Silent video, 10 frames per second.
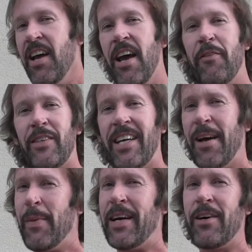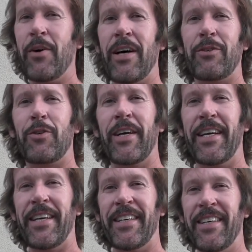Every time I go out
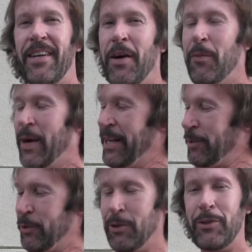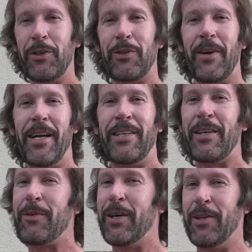drinking, Randall Jr.'s right
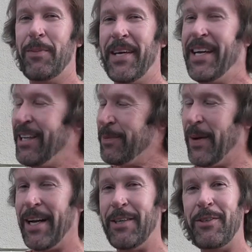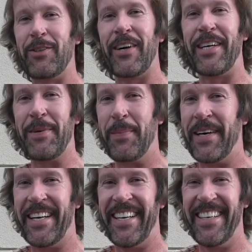there with me. He's my new drinking
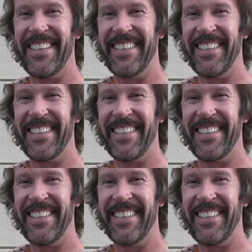buddy.